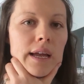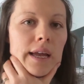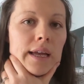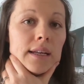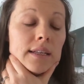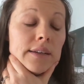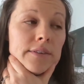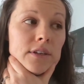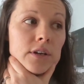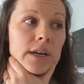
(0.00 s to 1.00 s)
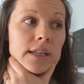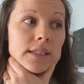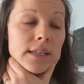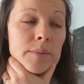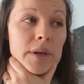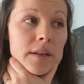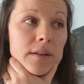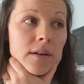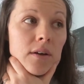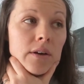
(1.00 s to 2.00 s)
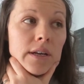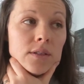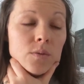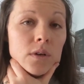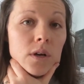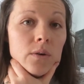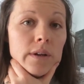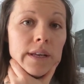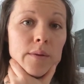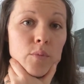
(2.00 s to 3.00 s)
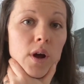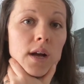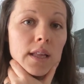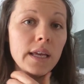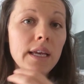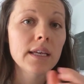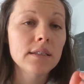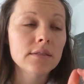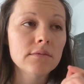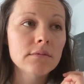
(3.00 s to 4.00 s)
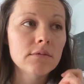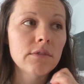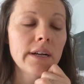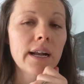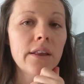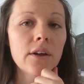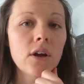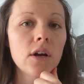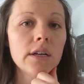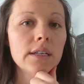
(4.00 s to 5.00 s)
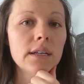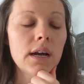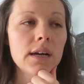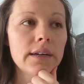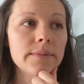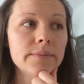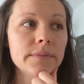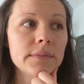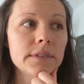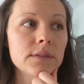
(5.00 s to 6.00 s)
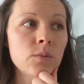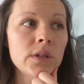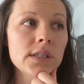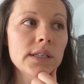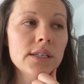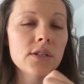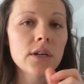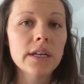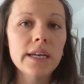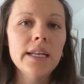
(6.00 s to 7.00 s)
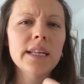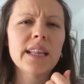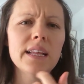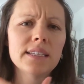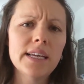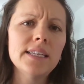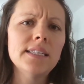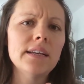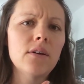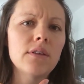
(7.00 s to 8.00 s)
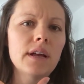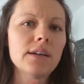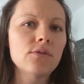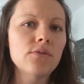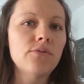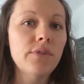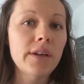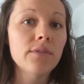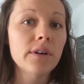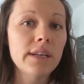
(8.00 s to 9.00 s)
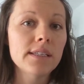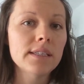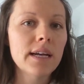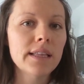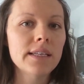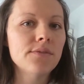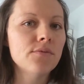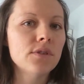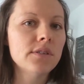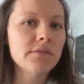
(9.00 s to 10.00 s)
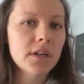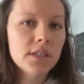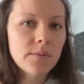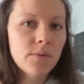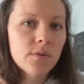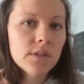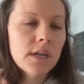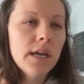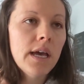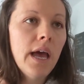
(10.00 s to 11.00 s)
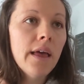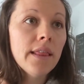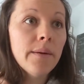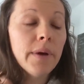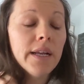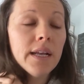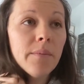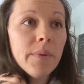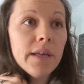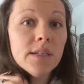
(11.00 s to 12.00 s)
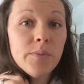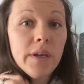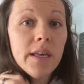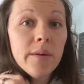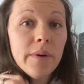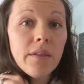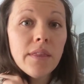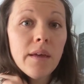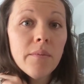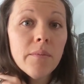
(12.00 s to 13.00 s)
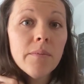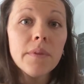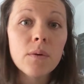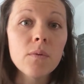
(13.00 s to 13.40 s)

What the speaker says: And even your kids, I mean, our kids will go and eat broccoli right out of the garden. Once they start eating that and tasting all the actual flavor inside these fruits and vegetables, they might not be as picky about them.